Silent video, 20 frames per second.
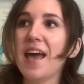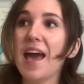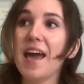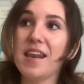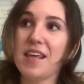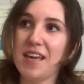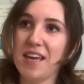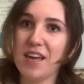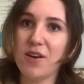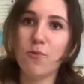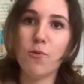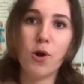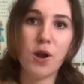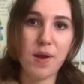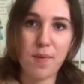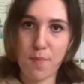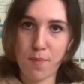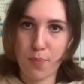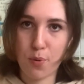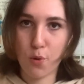Anyone
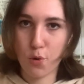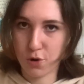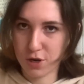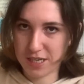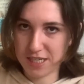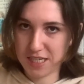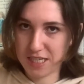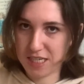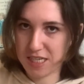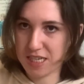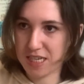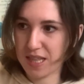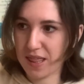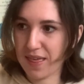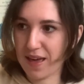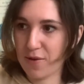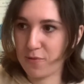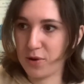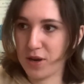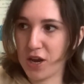important
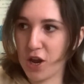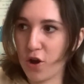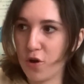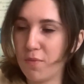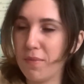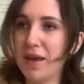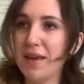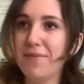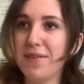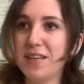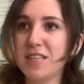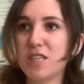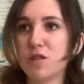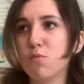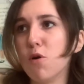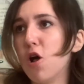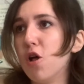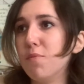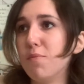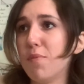that we know. Maybe
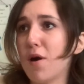Small